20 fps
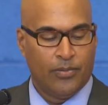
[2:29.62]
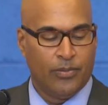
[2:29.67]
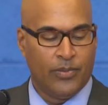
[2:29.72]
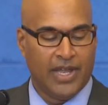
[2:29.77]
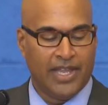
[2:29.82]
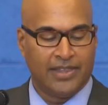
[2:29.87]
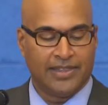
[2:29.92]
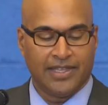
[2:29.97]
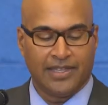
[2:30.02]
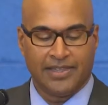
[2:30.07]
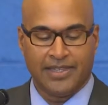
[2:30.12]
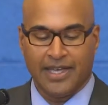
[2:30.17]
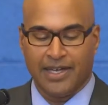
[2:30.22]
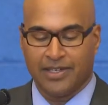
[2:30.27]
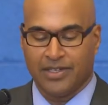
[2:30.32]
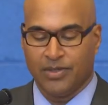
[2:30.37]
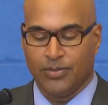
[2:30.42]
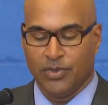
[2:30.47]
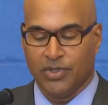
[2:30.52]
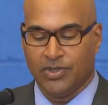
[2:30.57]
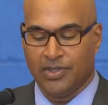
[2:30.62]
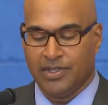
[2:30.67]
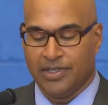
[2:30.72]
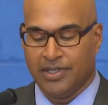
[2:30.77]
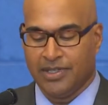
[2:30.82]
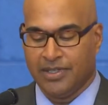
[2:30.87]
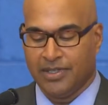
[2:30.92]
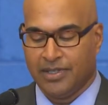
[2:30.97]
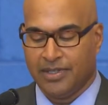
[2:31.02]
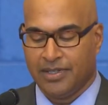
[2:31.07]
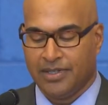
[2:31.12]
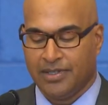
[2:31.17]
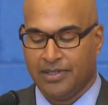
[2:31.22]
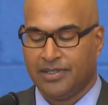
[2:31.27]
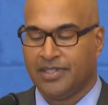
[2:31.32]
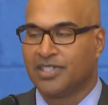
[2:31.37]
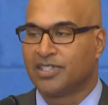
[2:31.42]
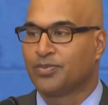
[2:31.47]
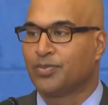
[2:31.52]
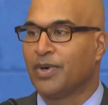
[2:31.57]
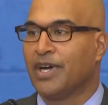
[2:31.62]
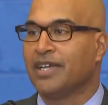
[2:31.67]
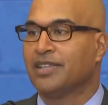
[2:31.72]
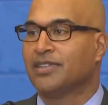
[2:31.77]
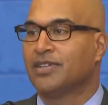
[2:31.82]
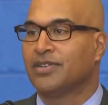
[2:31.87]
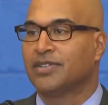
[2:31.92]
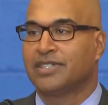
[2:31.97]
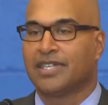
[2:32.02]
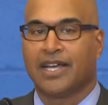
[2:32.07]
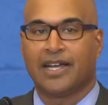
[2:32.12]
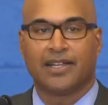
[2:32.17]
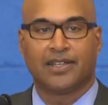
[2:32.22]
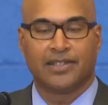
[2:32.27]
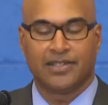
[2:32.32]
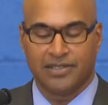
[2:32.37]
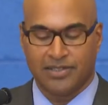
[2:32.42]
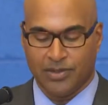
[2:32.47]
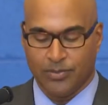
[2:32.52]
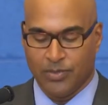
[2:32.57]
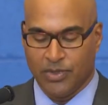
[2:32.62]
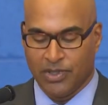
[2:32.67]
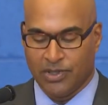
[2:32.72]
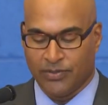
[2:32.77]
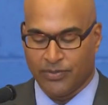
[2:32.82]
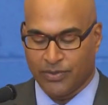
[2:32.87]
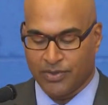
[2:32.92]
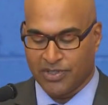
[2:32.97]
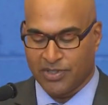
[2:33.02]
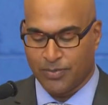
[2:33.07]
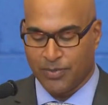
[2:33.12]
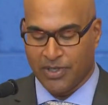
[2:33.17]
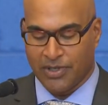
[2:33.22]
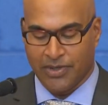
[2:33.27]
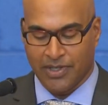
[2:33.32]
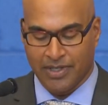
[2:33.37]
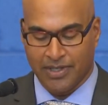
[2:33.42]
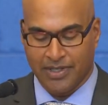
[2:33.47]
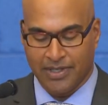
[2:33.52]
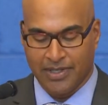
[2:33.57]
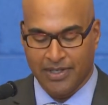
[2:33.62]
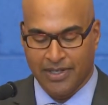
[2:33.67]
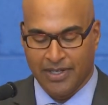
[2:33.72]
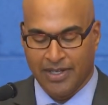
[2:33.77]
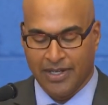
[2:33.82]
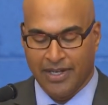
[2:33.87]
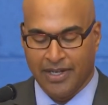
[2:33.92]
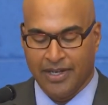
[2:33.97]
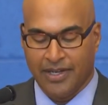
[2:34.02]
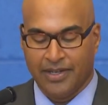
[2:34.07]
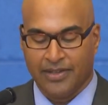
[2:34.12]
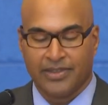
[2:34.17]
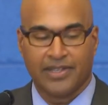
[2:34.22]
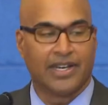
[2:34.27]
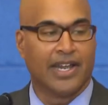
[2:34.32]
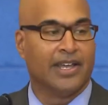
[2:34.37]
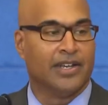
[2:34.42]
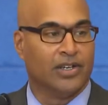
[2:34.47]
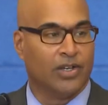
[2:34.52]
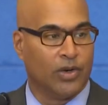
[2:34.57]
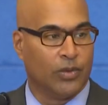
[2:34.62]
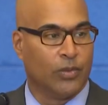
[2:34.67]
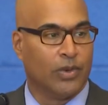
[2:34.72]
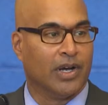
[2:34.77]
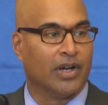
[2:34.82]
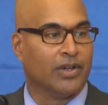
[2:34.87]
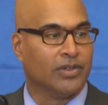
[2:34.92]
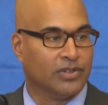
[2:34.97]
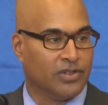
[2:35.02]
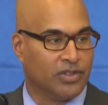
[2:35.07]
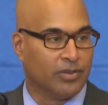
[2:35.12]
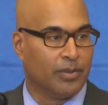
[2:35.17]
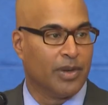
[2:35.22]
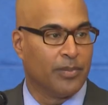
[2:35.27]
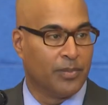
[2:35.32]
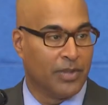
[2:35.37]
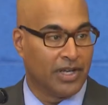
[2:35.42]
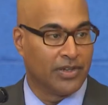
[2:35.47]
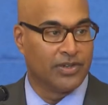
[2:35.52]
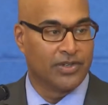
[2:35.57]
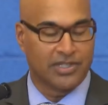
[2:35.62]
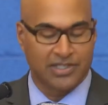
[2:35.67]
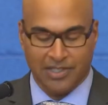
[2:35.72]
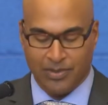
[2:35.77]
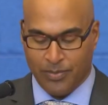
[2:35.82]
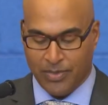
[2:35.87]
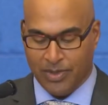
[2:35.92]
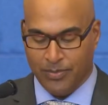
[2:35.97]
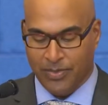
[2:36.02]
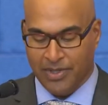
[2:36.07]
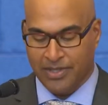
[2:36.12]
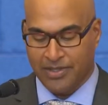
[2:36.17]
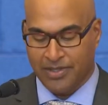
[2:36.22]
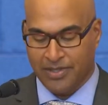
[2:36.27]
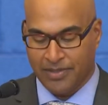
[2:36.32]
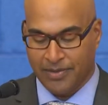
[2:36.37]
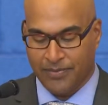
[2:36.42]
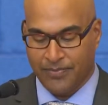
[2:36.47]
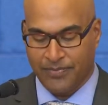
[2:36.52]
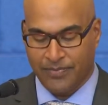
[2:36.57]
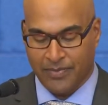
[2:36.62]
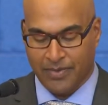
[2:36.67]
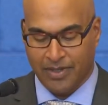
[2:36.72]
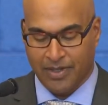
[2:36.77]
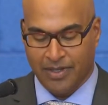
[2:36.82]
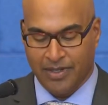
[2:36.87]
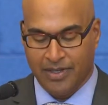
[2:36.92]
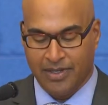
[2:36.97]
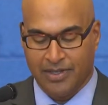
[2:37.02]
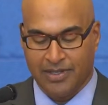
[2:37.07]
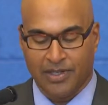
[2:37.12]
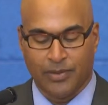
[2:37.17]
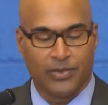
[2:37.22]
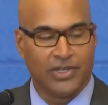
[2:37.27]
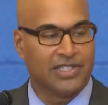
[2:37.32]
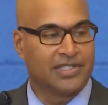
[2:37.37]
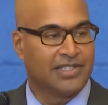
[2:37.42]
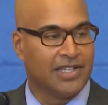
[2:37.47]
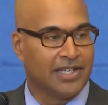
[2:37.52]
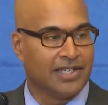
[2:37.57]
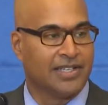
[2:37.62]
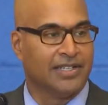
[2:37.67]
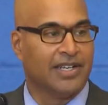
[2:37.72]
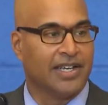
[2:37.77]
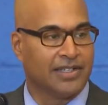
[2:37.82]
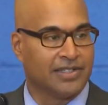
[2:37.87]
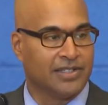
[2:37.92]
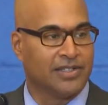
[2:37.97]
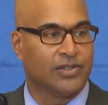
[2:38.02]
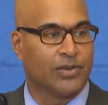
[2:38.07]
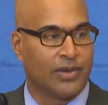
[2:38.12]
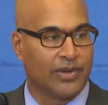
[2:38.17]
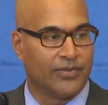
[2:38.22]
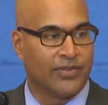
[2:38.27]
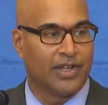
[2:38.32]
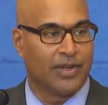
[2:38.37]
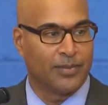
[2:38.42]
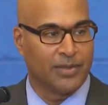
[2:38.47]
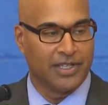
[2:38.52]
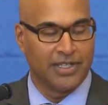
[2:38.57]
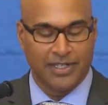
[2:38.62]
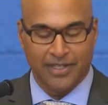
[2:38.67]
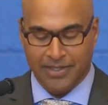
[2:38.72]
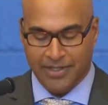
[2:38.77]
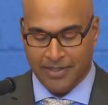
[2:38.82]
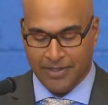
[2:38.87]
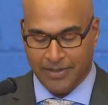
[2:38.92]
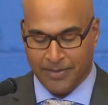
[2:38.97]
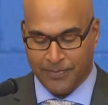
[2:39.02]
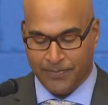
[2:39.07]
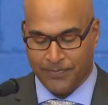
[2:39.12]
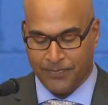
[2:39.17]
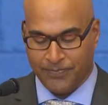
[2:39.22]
meant that that community, despite their talents and beautiful spirit that I know well due to my mother's commitment, that we stay connected to our family in India,